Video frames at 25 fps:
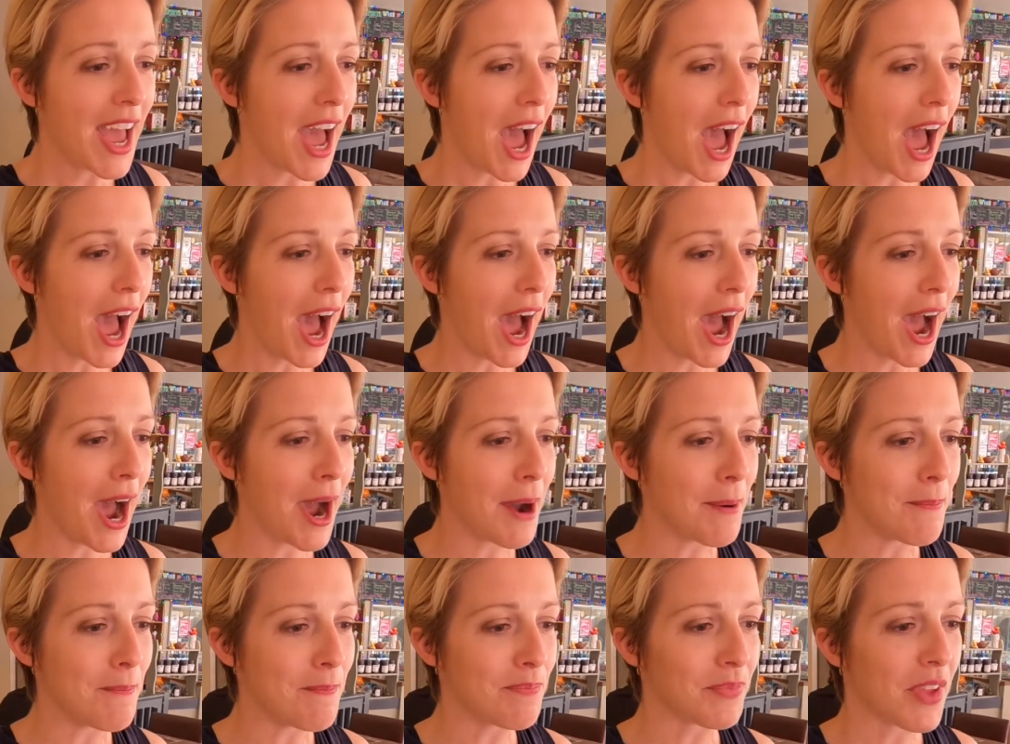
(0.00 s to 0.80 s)

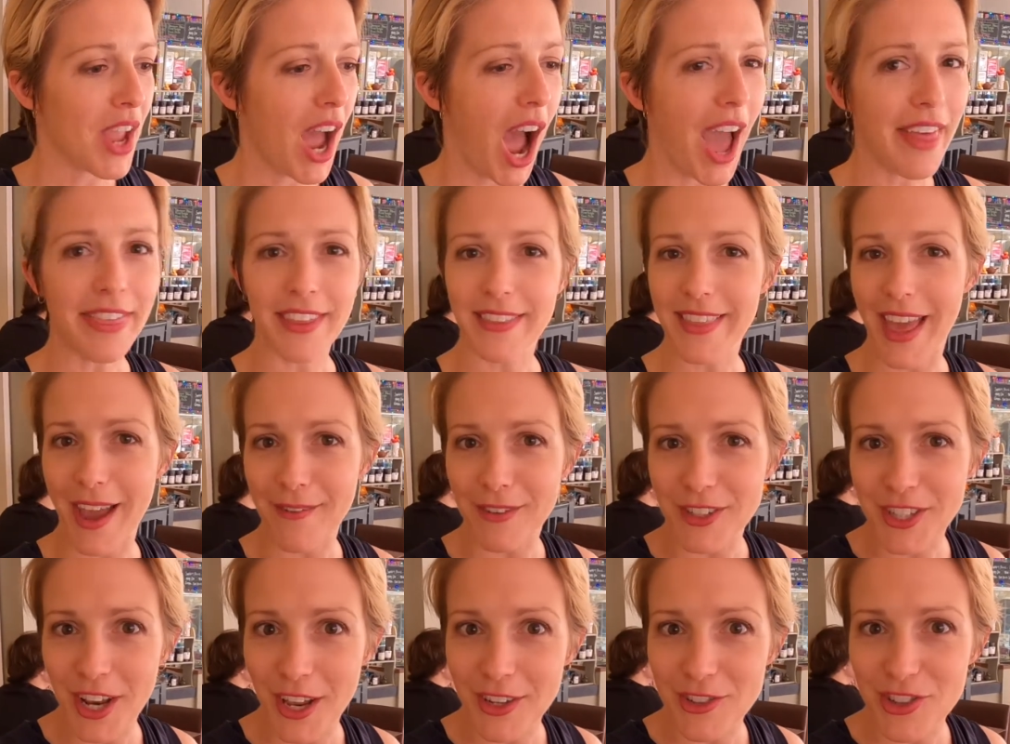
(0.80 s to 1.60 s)
I think they have
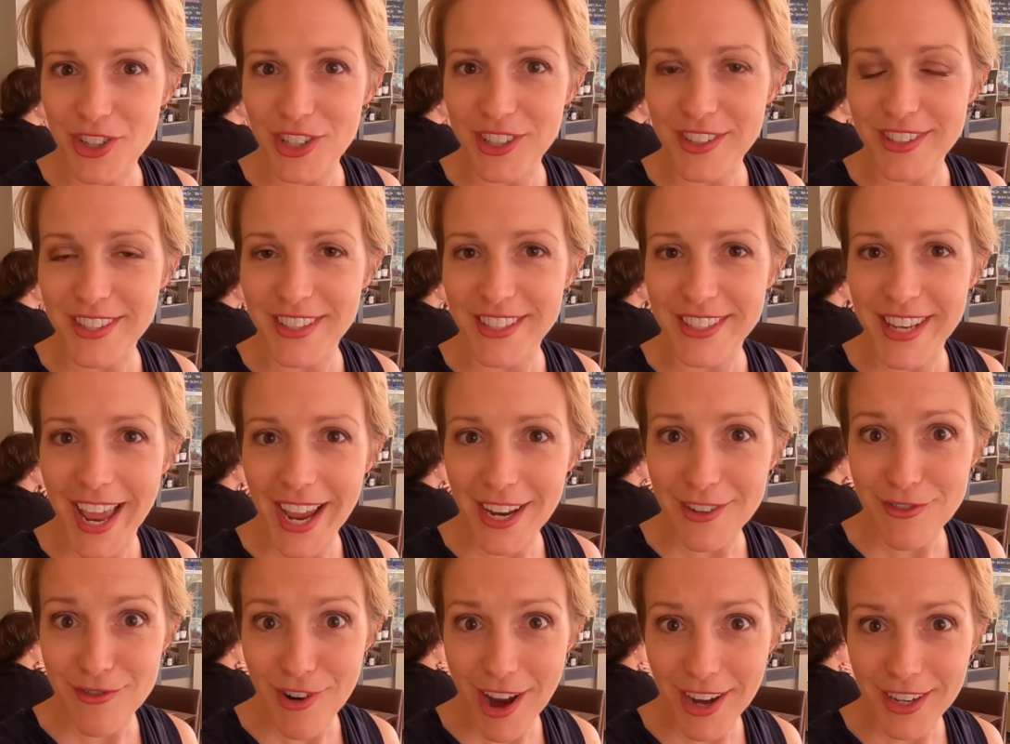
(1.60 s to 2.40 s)
a Dungeons and
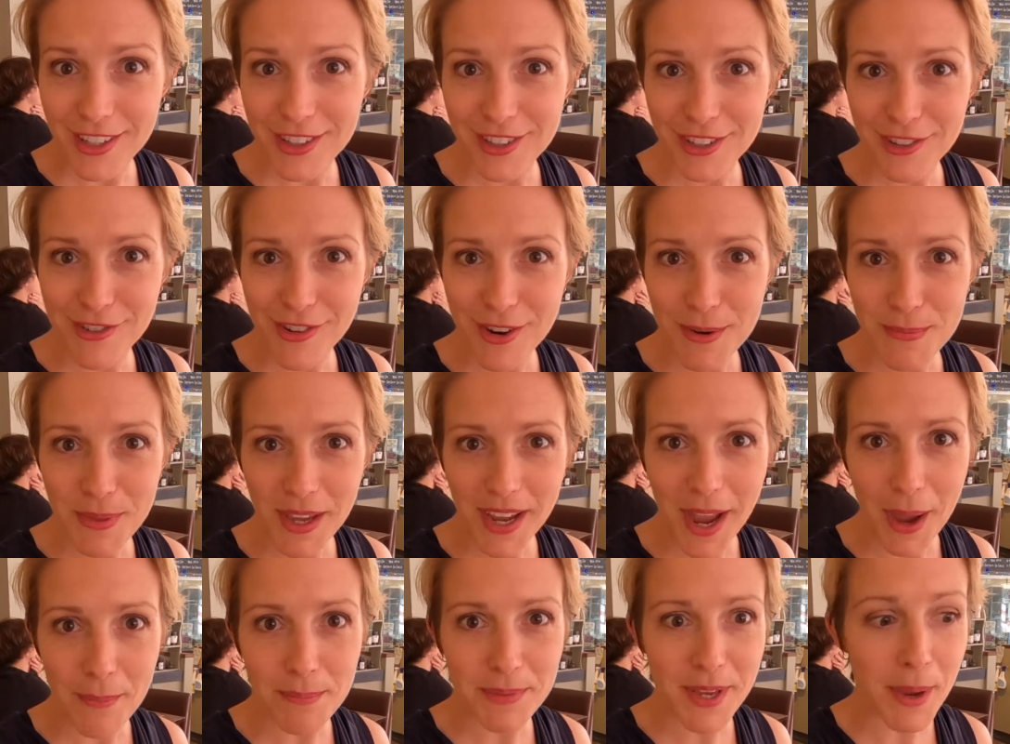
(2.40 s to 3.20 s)
Dragons group that
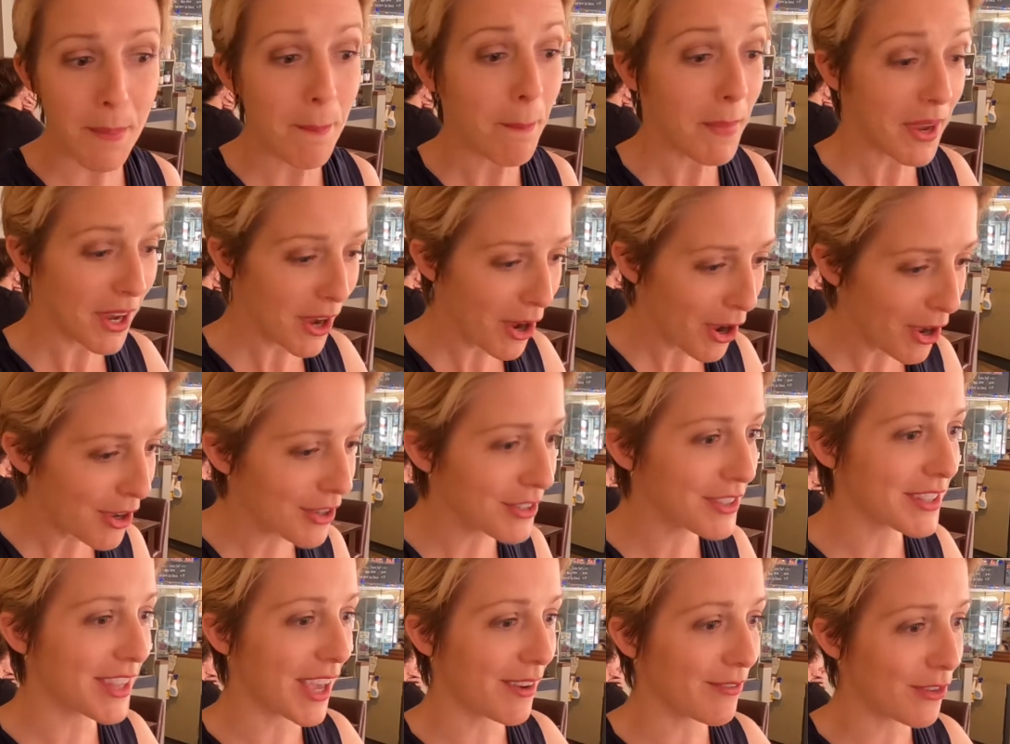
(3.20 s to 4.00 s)
comes in
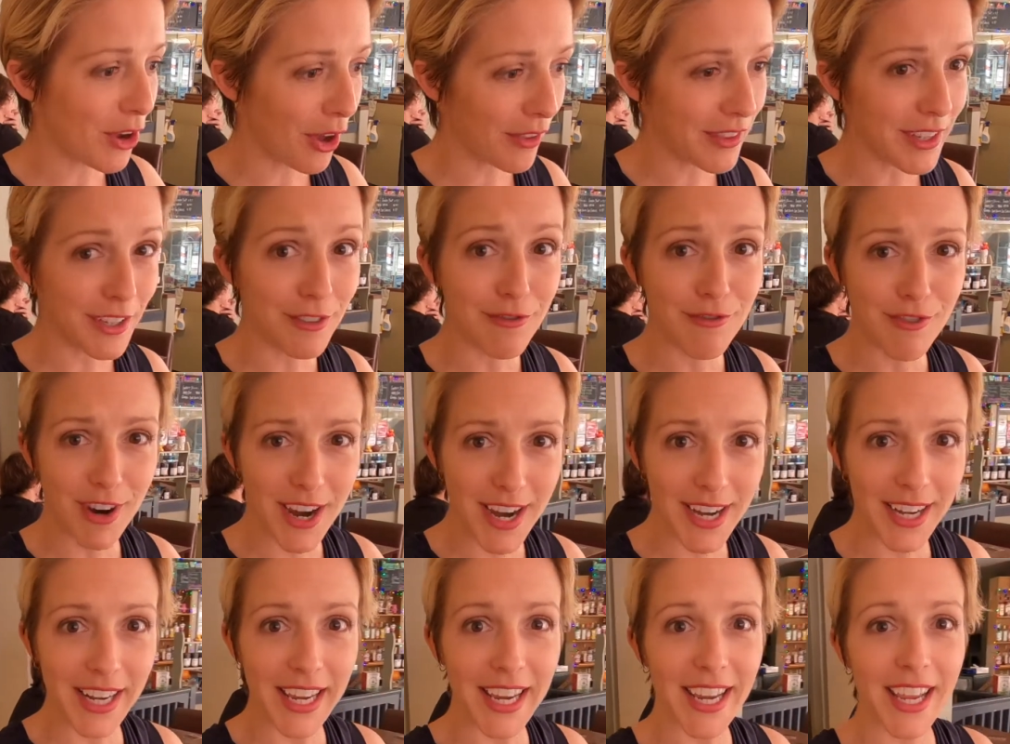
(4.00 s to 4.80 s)
because they've got this
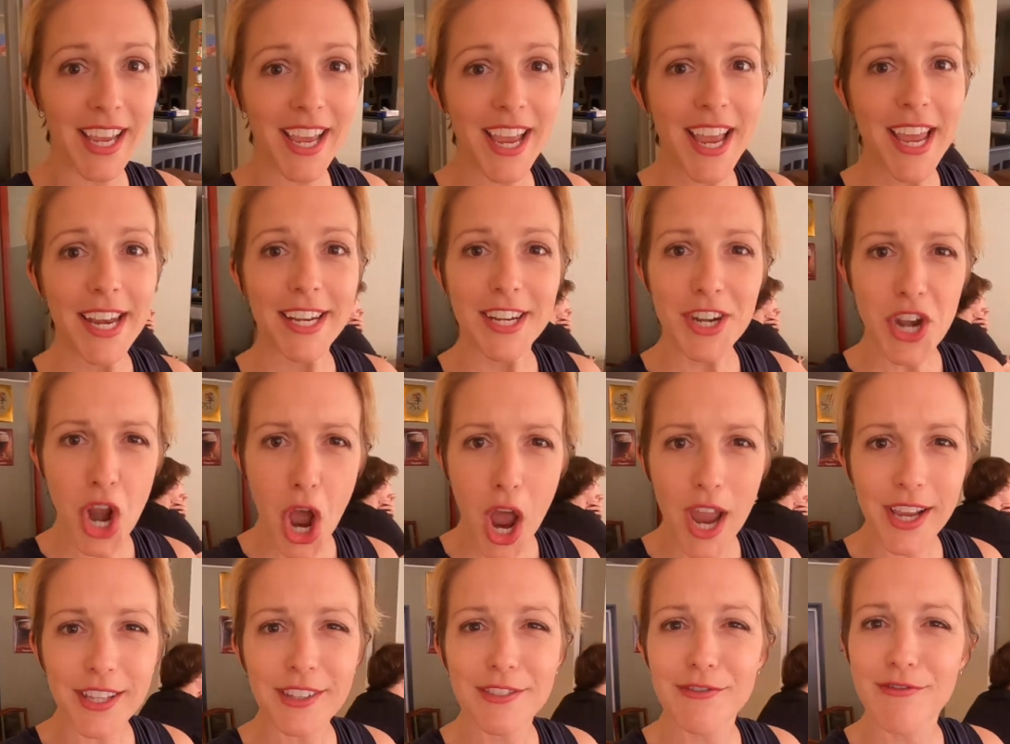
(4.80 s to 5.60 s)
really
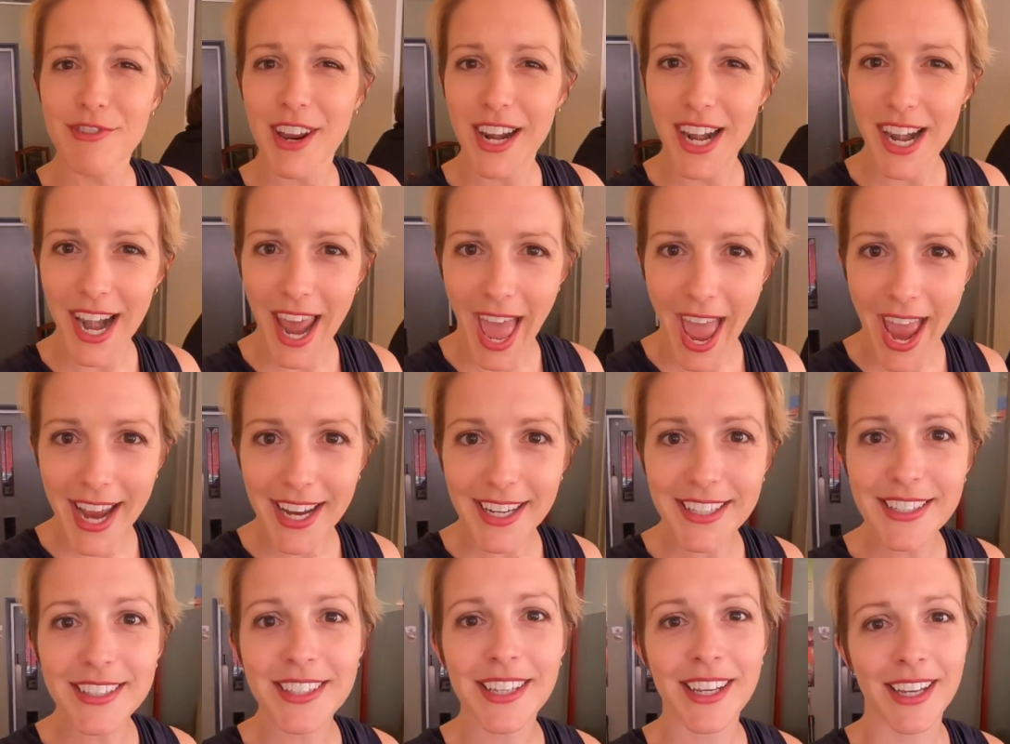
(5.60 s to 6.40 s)
nice,
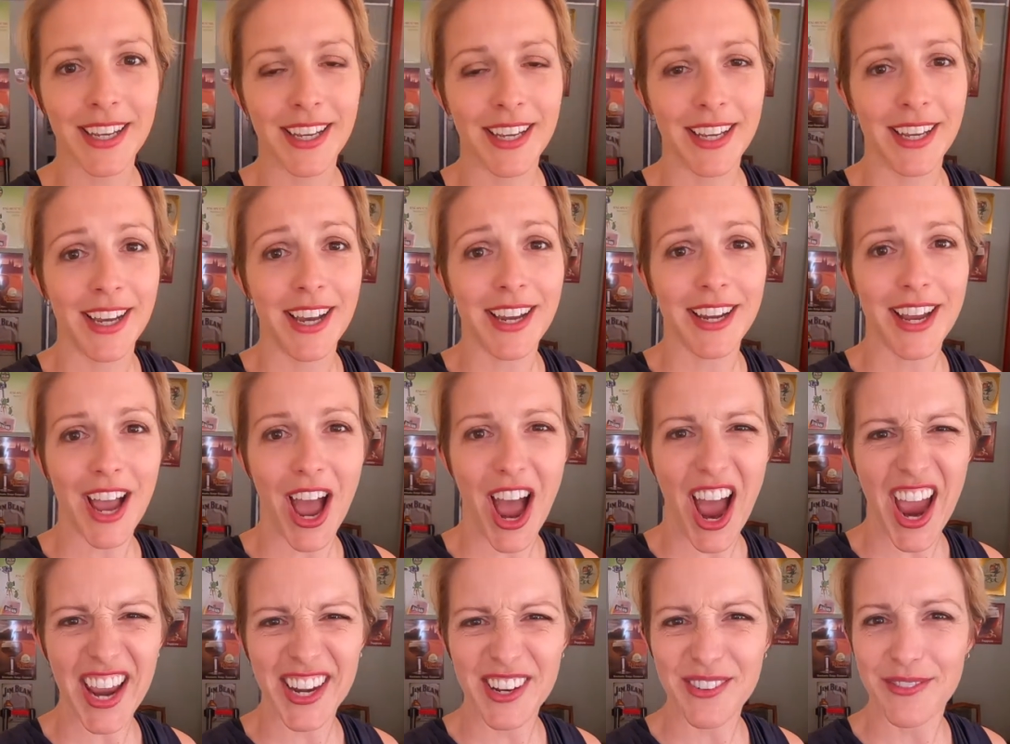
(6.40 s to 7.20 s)
relaxed
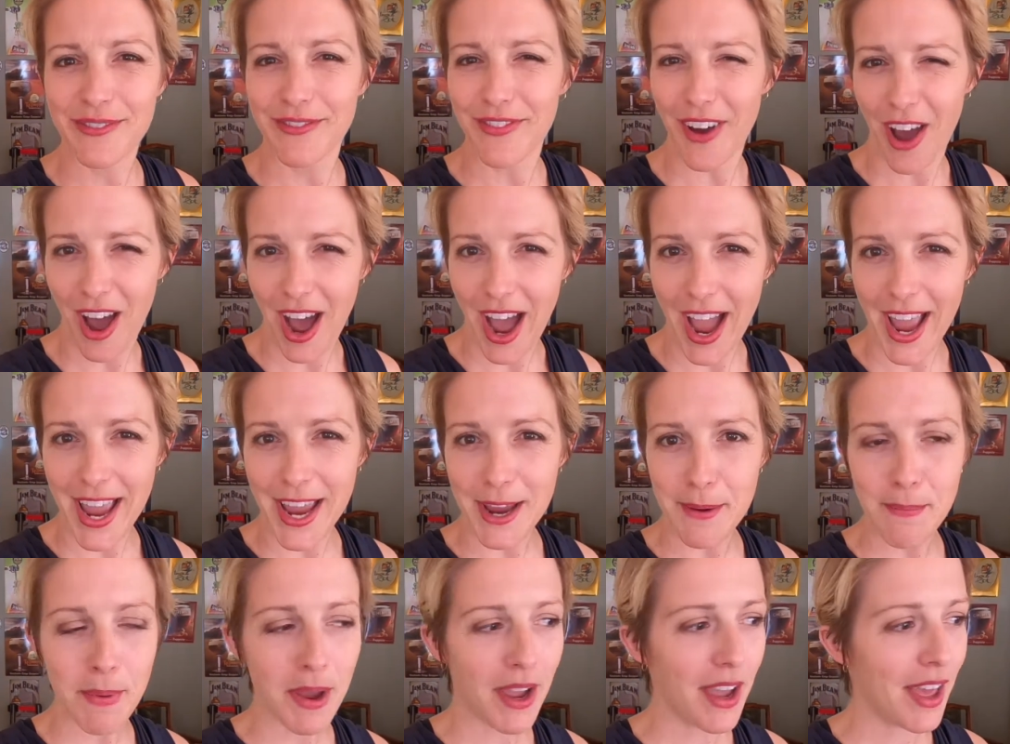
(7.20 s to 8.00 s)
kind of
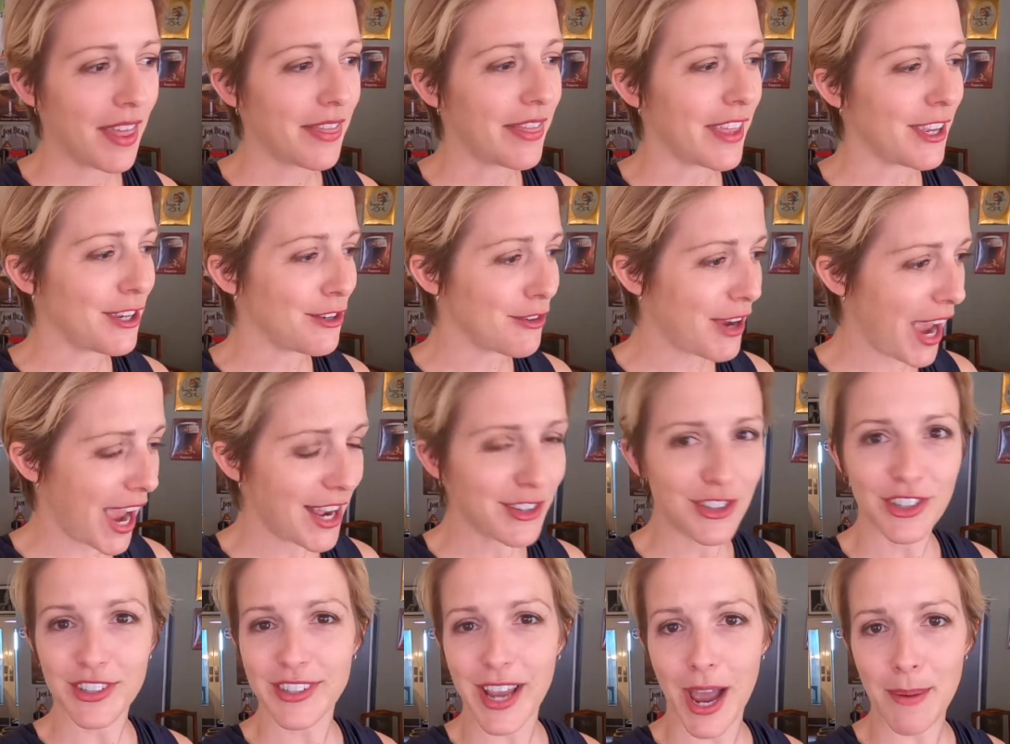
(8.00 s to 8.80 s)
vibe that you can
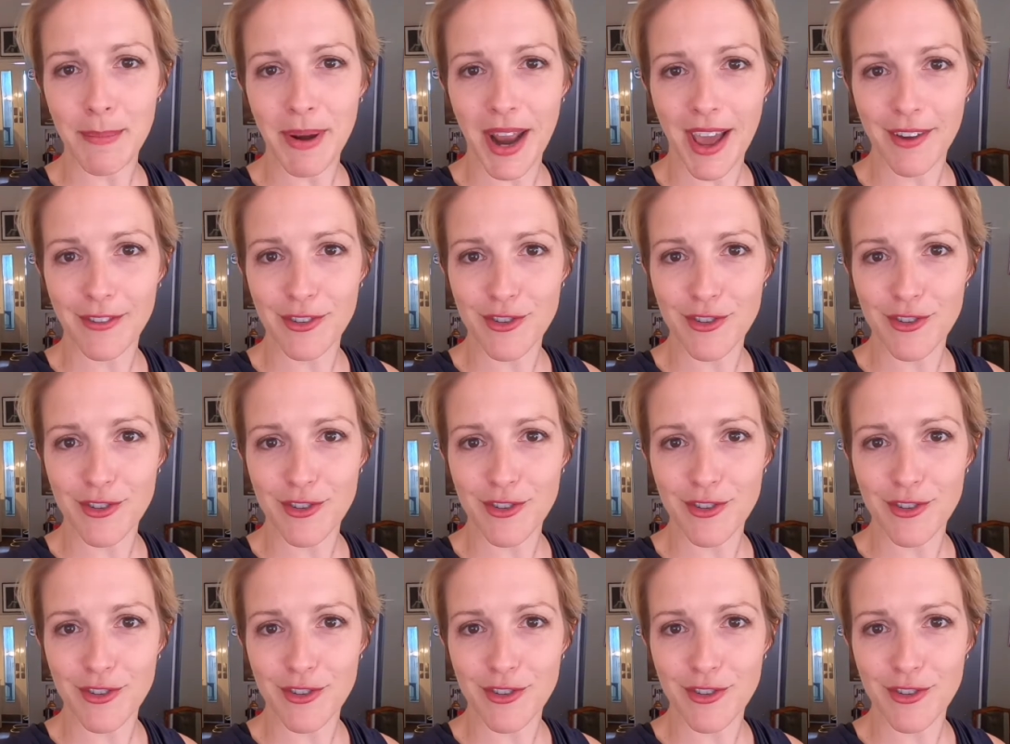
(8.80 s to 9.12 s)
just come and have a